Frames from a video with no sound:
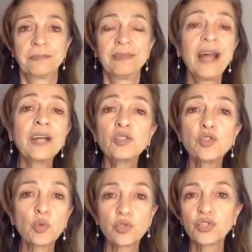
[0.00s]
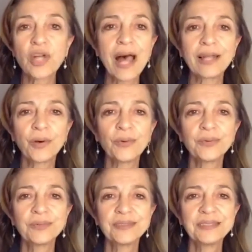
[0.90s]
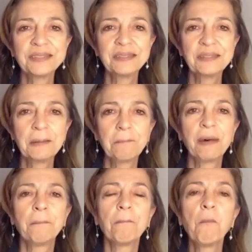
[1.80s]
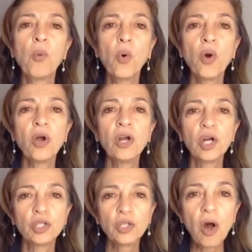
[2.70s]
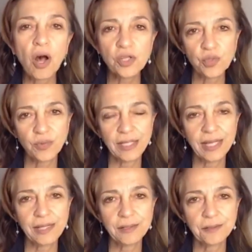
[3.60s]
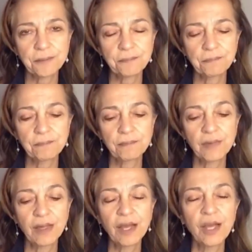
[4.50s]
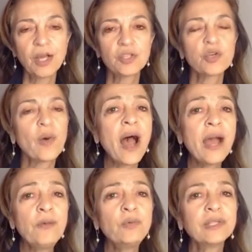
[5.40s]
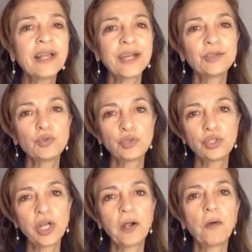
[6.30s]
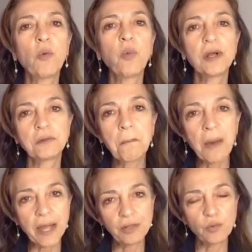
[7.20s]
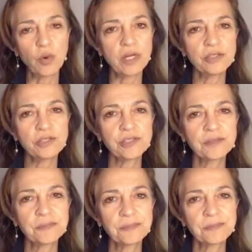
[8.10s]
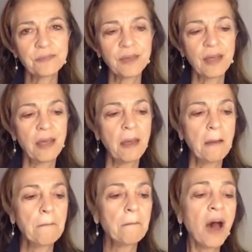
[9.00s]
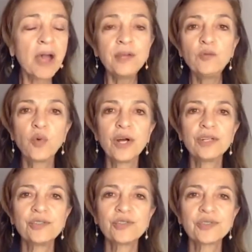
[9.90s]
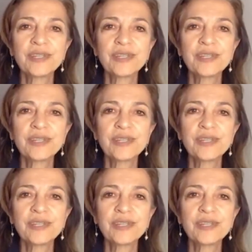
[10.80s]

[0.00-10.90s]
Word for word: not so shallow, but more cause related. So I would like to share what mine was. Mine was